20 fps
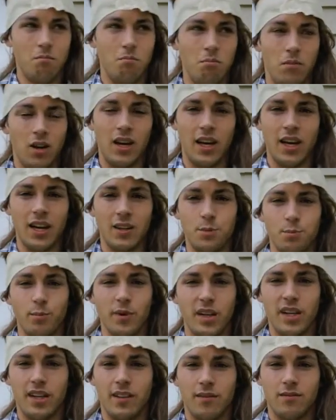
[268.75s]
Buddy, I was
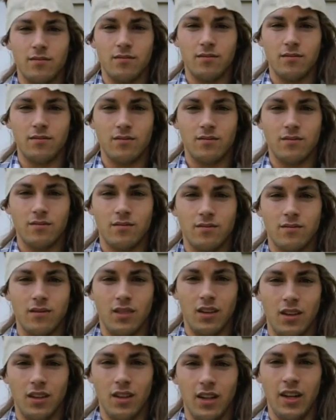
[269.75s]
mad.
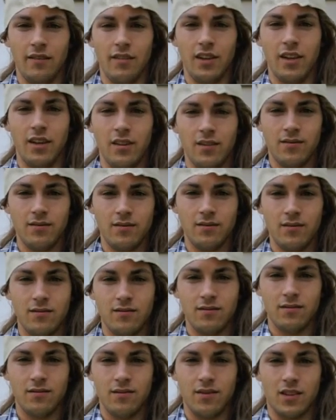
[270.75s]
Livid.
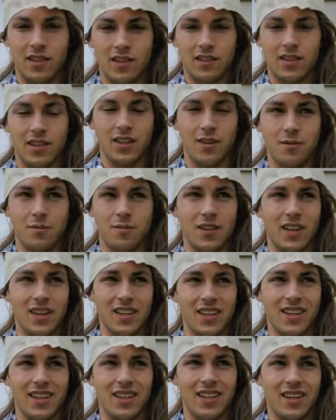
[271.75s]
Or something
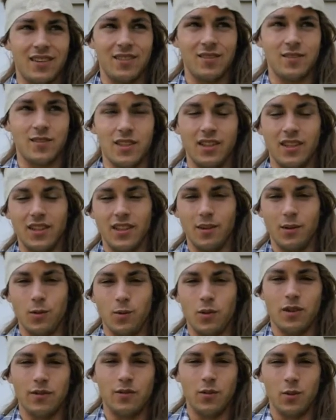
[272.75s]
like that. I don't really know the
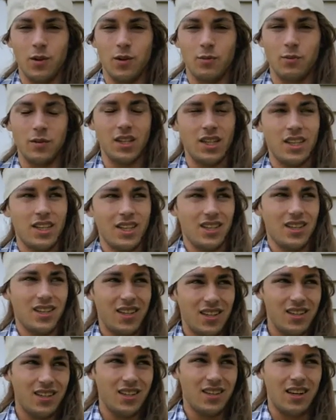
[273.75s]
word for it, but
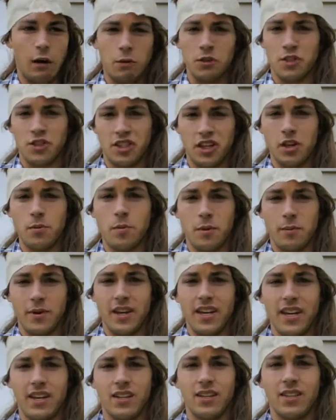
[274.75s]
I was super
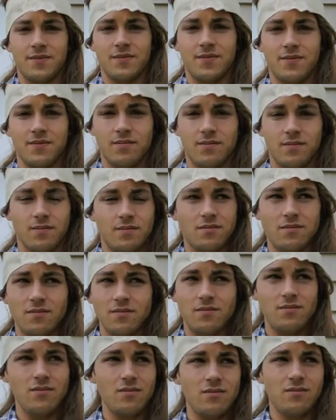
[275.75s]
mad.
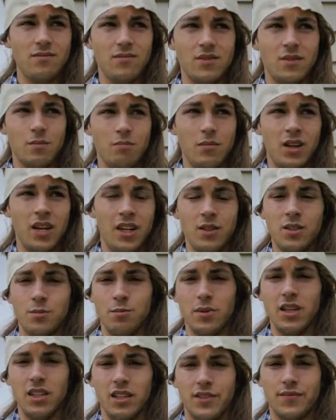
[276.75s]
But it was
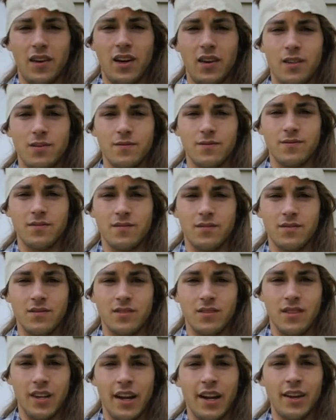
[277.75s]
Billy's fault.
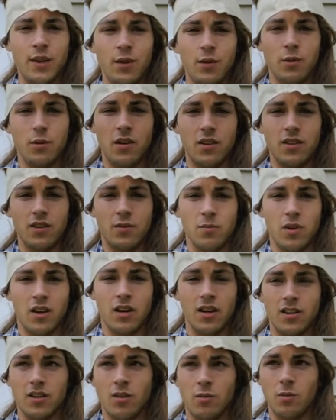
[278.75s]
And I knew it was,
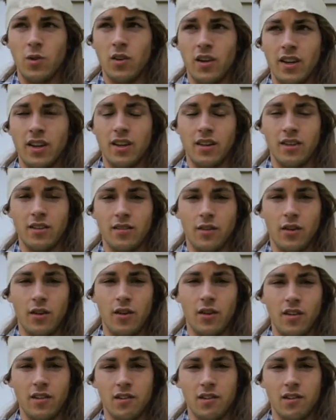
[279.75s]
because oh boy, he couldn't throw it.